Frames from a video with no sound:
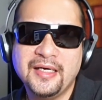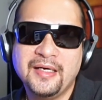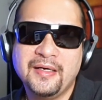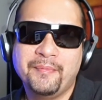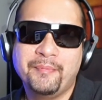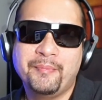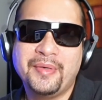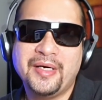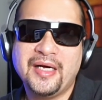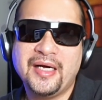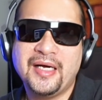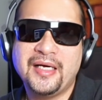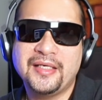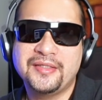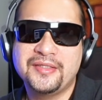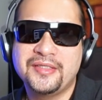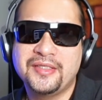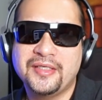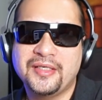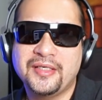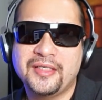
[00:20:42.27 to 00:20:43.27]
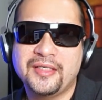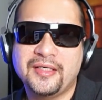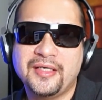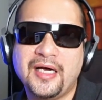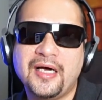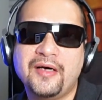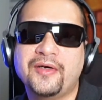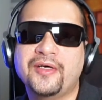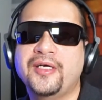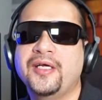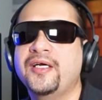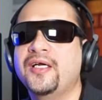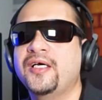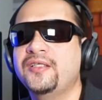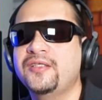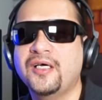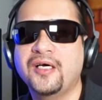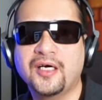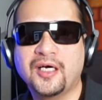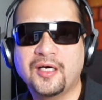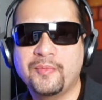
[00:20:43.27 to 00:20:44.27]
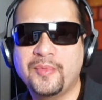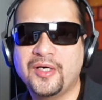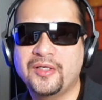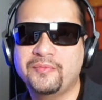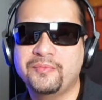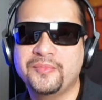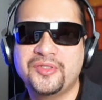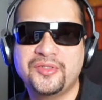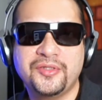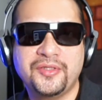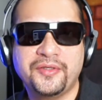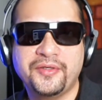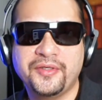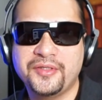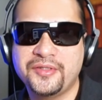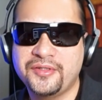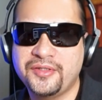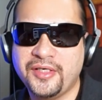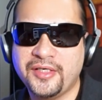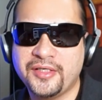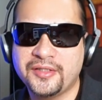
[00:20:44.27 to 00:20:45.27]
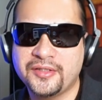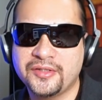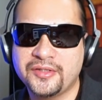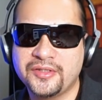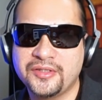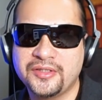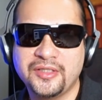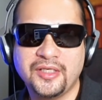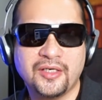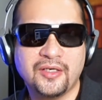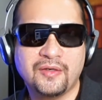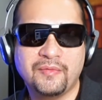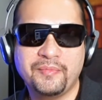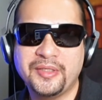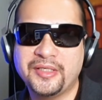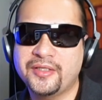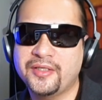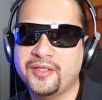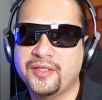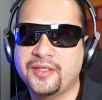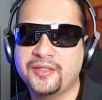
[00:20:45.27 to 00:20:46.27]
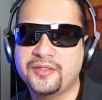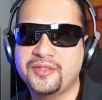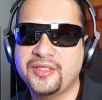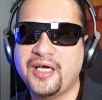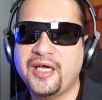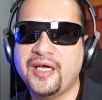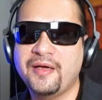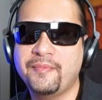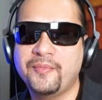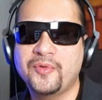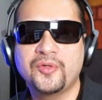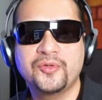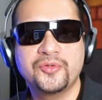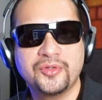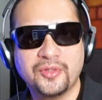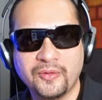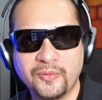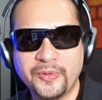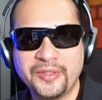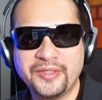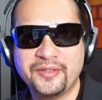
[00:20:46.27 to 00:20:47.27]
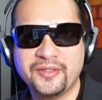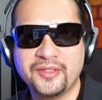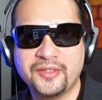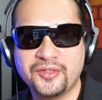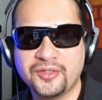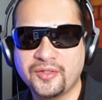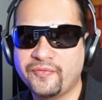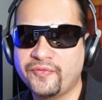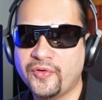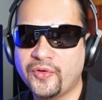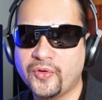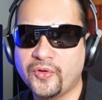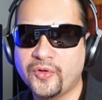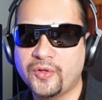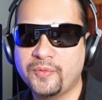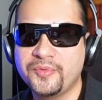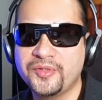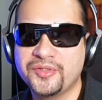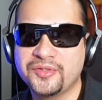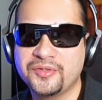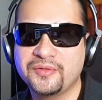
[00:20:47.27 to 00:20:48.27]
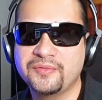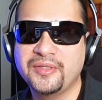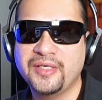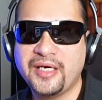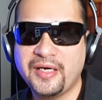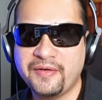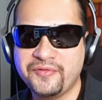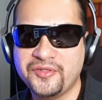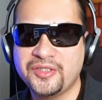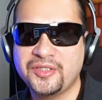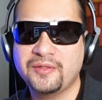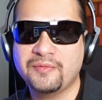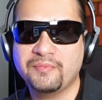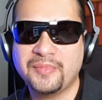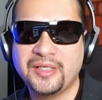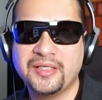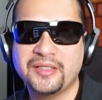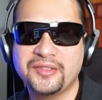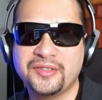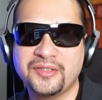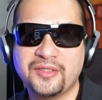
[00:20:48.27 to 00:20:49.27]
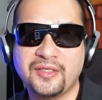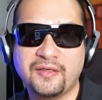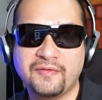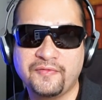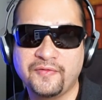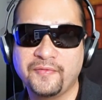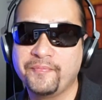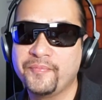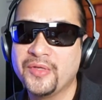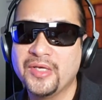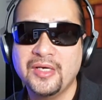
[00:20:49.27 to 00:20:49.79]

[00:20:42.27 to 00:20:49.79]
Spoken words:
But how can I not talk about mysterious things, because I am also a witness of orbs that I've seen myself,